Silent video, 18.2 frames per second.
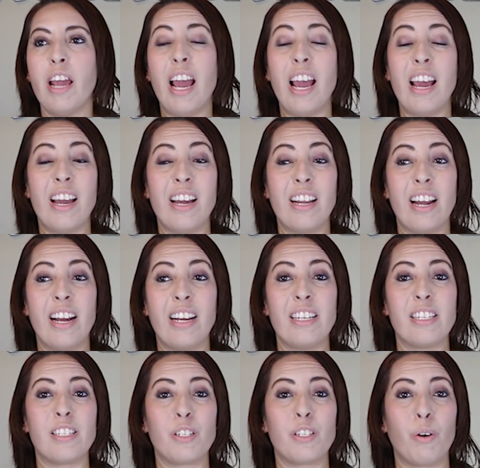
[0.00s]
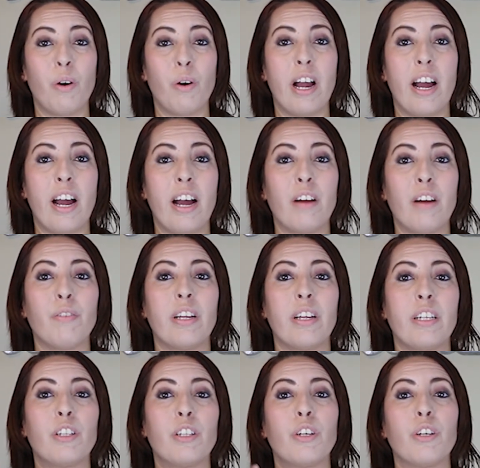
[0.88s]
And I still have
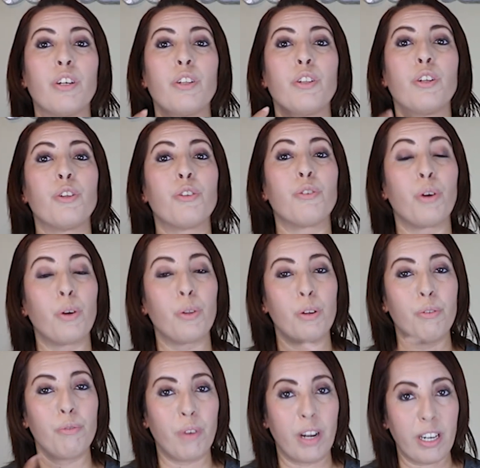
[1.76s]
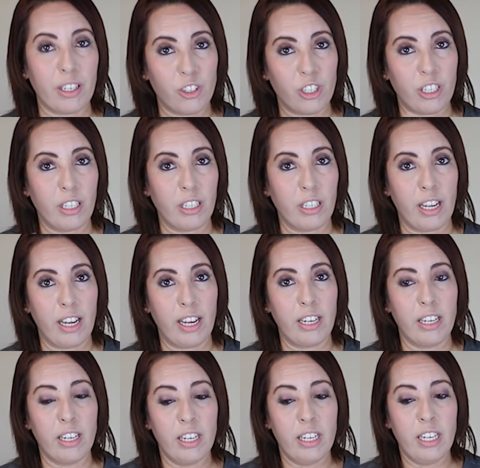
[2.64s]
like the throat infection
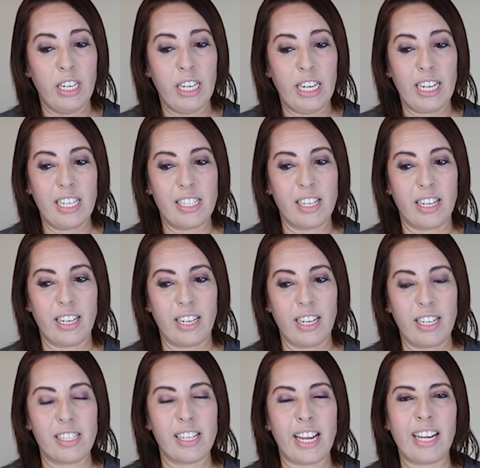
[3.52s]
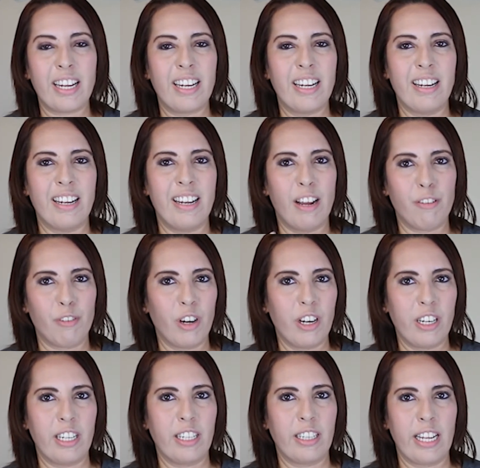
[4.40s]
that it's like a never
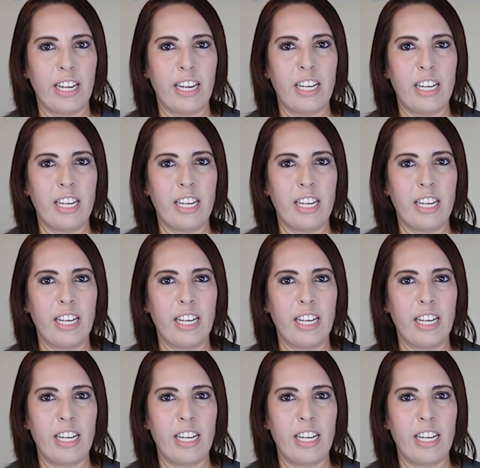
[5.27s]
ending thing.